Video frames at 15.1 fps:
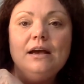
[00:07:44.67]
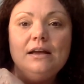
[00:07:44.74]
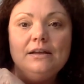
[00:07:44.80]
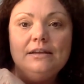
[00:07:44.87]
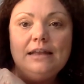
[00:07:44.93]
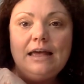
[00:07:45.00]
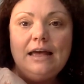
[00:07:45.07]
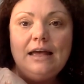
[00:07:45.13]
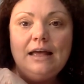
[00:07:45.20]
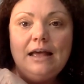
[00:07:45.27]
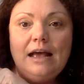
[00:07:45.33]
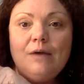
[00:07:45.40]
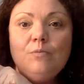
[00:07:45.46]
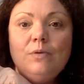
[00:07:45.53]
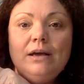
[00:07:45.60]
in there,
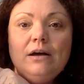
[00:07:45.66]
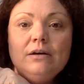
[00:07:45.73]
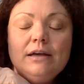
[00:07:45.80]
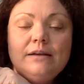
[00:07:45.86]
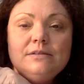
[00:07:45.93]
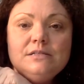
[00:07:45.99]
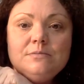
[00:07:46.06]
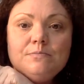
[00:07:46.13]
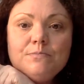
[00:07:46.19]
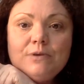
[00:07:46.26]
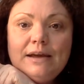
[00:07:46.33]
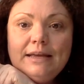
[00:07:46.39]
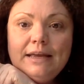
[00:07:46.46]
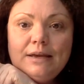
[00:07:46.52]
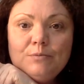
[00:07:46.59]
and we are going to
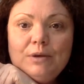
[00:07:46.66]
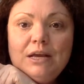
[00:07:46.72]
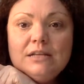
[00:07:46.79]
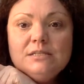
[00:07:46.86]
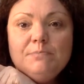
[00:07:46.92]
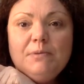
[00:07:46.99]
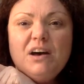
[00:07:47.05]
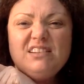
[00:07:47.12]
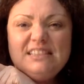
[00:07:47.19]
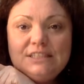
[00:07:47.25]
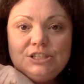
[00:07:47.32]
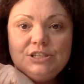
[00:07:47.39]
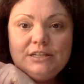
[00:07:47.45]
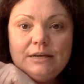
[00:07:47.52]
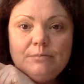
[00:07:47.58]
break it, we're going to
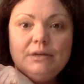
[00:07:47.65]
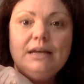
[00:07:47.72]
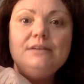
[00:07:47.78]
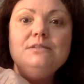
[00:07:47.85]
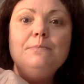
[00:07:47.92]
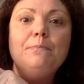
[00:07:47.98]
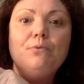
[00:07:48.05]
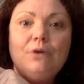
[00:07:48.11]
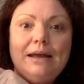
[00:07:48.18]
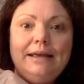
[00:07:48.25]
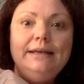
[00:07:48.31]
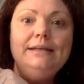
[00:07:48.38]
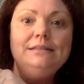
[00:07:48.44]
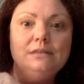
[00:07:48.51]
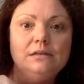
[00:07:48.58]
partition it, we're going to break
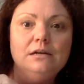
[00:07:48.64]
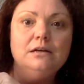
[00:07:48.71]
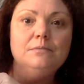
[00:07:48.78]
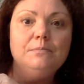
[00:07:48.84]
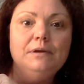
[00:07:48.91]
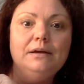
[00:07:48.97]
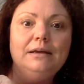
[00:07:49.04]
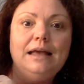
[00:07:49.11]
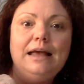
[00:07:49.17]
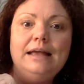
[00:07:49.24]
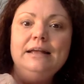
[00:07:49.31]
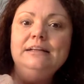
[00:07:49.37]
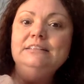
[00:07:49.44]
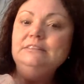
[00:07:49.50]
it up, okay?